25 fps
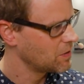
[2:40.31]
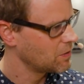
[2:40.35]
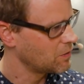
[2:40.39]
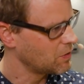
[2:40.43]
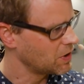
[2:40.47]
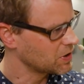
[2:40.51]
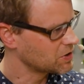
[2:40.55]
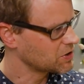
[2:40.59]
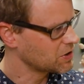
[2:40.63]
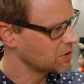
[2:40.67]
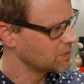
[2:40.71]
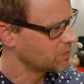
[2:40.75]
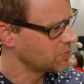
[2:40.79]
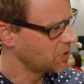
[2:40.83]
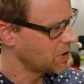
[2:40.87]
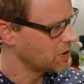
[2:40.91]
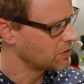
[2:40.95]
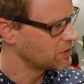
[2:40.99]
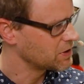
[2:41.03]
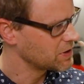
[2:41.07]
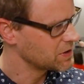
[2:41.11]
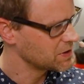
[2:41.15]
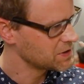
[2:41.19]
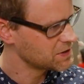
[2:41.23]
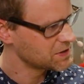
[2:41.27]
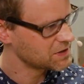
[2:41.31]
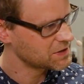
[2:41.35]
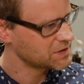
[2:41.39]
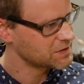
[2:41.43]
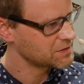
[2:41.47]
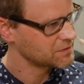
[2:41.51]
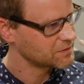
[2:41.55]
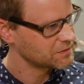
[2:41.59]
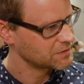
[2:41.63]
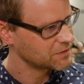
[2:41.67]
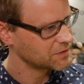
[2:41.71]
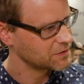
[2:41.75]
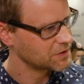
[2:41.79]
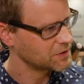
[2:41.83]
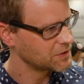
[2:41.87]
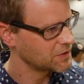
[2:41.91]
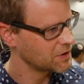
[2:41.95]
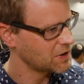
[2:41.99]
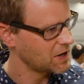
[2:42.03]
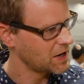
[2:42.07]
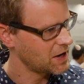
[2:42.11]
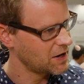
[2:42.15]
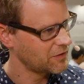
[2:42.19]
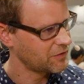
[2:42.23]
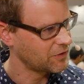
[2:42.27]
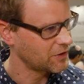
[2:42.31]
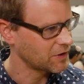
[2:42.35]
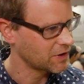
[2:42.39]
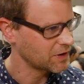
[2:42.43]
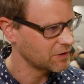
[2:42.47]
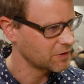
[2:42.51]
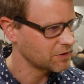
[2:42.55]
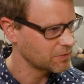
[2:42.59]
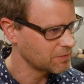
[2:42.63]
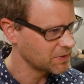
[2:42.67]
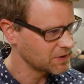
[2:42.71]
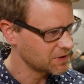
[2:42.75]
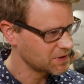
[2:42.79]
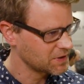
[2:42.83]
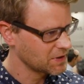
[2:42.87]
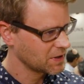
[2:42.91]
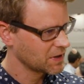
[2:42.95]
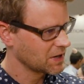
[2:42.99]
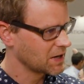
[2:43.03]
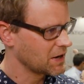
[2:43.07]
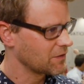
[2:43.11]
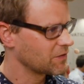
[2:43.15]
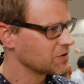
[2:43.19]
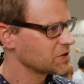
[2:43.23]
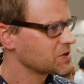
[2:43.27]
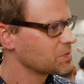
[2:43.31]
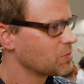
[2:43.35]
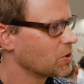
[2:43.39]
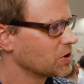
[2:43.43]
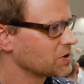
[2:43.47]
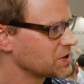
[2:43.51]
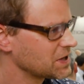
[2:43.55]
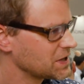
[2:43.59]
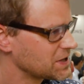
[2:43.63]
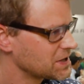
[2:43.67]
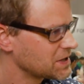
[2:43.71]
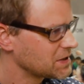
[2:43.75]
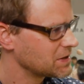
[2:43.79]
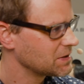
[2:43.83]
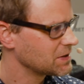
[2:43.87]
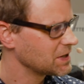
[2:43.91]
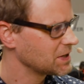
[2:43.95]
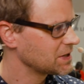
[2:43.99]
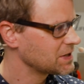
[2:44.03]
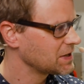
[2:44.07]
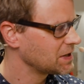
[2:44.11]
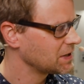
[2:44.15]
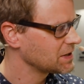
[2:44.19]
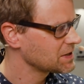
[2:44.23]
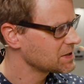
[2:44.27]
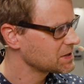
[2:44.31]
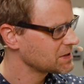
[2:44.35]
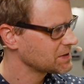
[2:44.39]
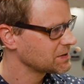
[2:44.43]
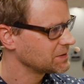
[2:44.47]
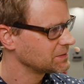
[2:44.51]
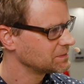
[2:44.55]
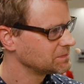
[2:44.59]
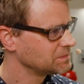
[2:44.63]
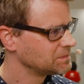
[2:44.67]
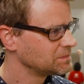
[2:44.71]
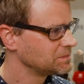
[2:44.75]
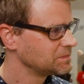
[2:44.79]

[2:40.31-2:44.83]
What components do you have, or could you give us more details?